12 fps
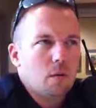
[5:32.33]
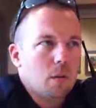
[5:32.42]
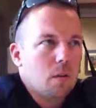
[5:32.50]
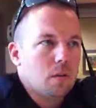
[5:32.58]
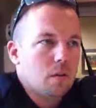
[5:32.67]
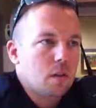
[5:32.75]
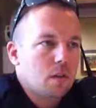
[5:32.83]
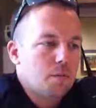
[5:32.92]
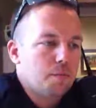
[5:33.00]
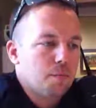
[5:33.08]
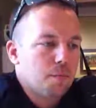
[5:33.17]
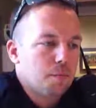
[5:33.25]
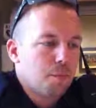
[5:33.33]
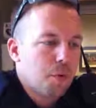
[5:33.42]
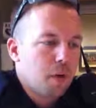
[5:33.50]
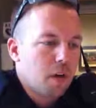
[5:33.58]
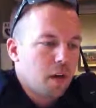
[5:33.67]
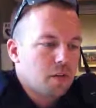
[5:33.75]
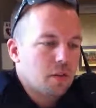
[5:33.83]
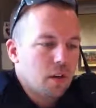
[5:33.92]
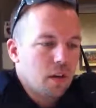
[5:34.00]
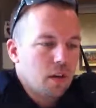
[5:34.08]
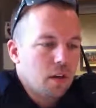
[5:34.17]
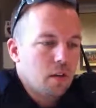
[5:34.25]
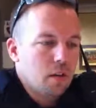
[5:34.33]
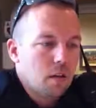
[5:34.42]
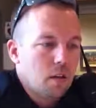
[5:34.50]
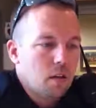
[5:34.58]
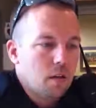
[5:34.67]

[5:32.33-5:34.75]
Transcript: No, it's pretty isolated.